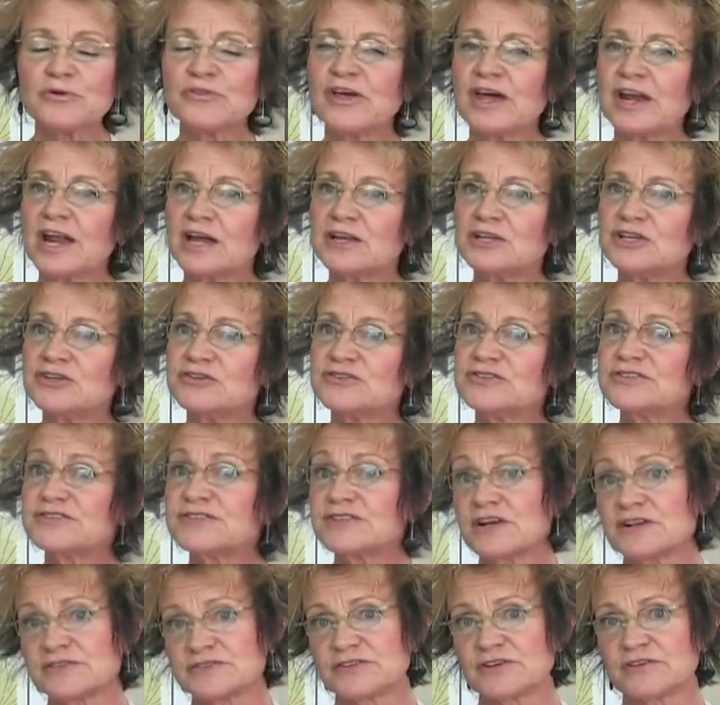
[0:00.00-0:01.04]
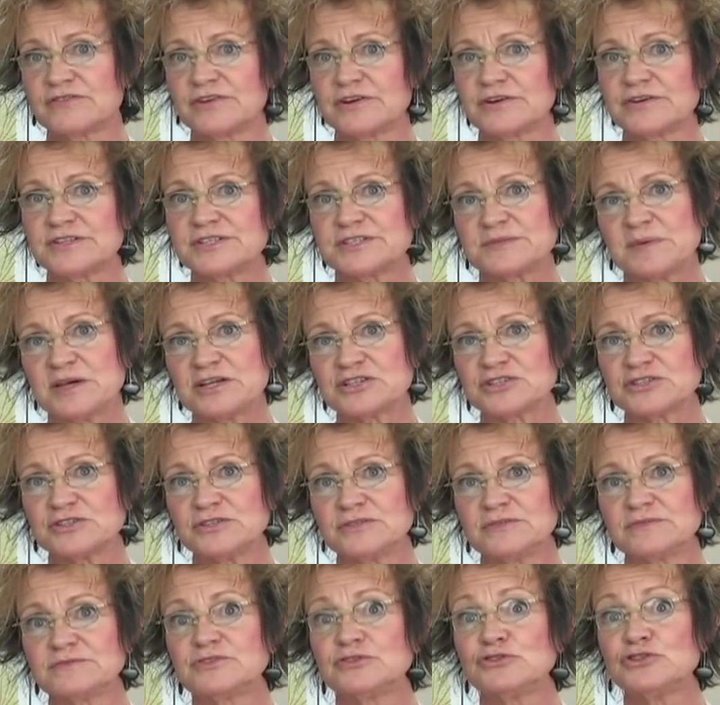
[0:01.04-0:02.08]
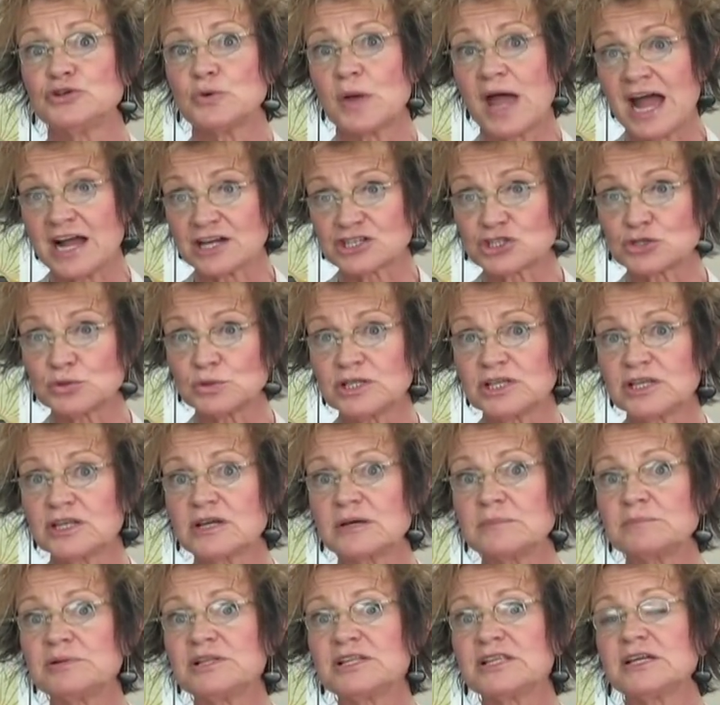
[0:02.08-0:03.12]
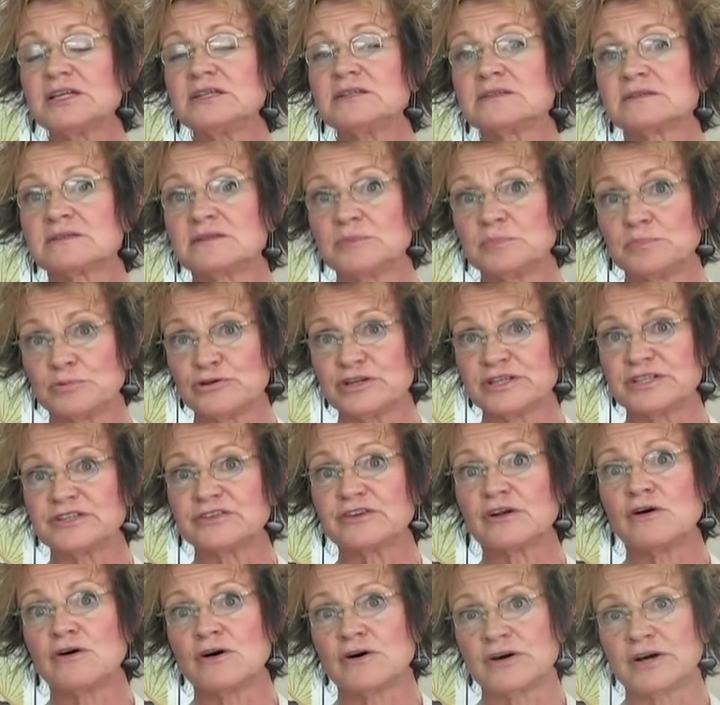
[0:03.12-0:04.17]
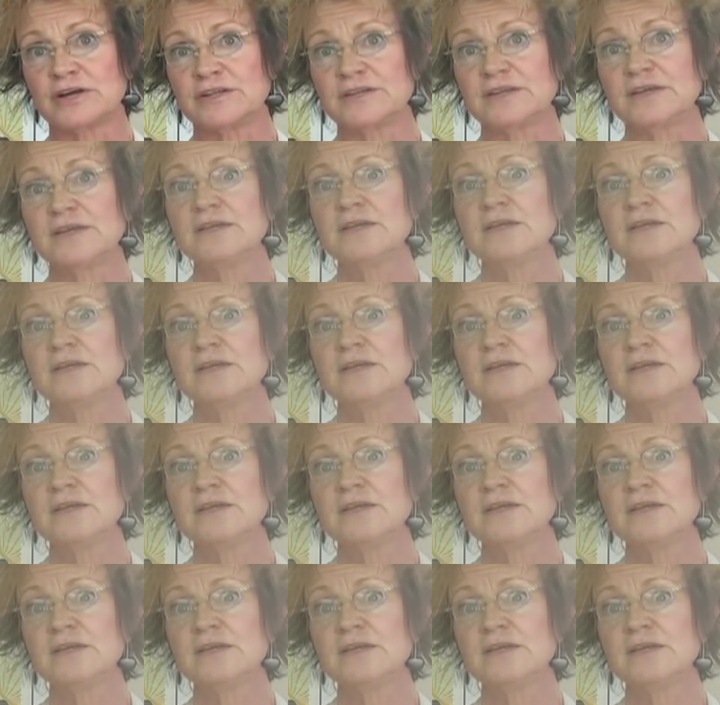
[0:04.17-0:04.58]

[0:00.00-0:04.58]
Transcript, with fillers: that I use is also very special to actually complete the print on.